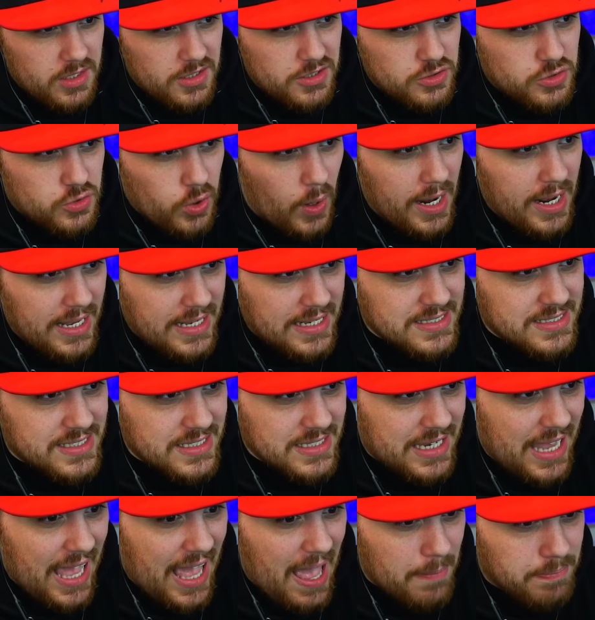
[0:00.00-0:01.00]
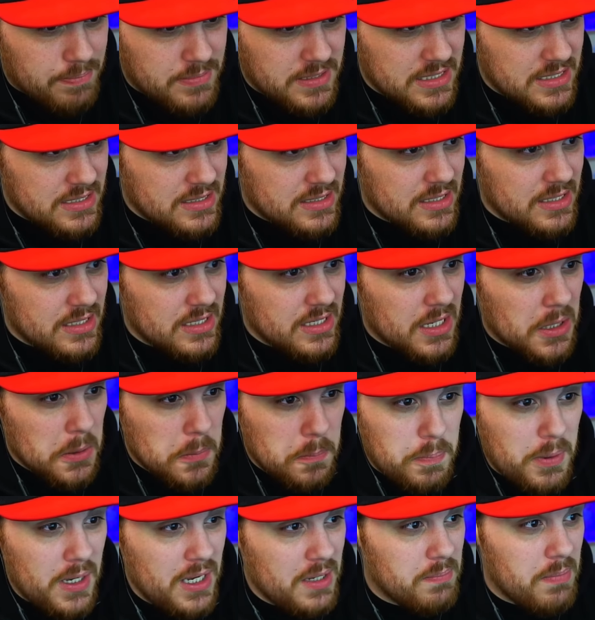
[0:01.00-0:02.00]
Drake, is it Captain?
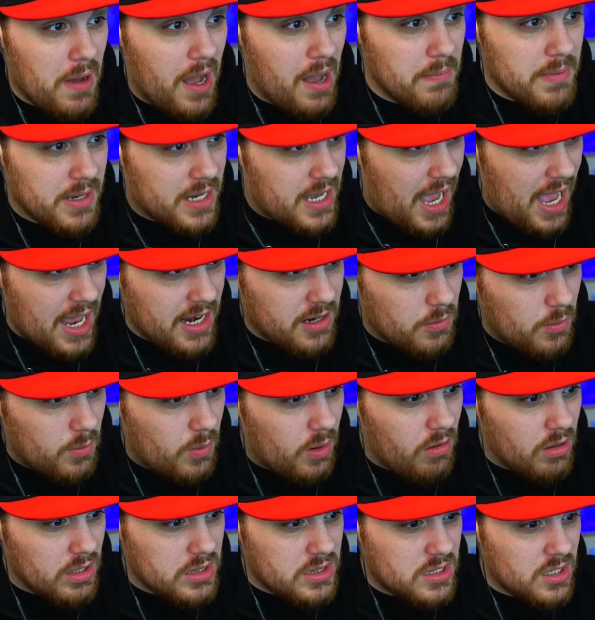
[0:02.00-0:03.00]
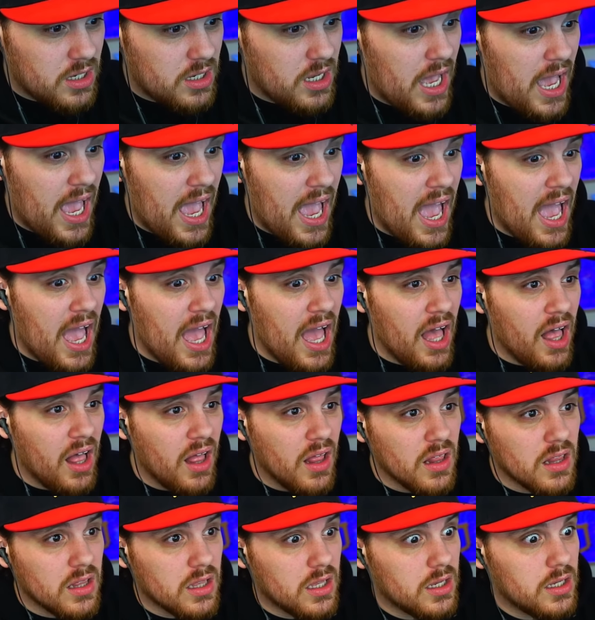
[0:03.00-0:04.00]
Big Mom and Kaido? What the
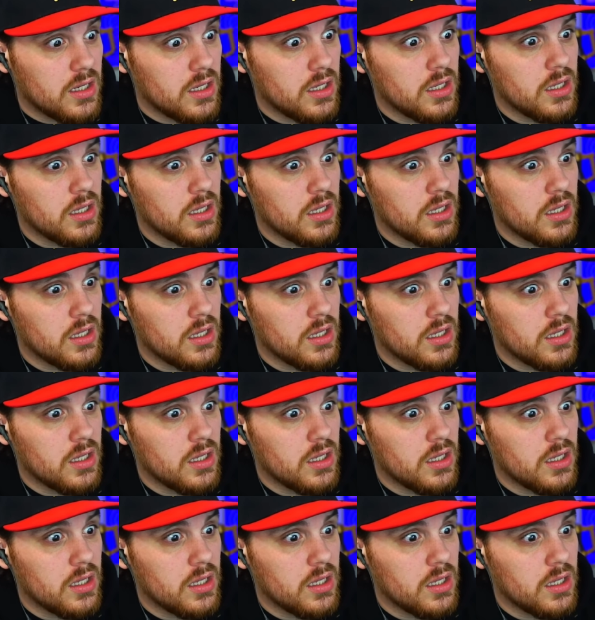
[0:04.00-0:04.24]
hell?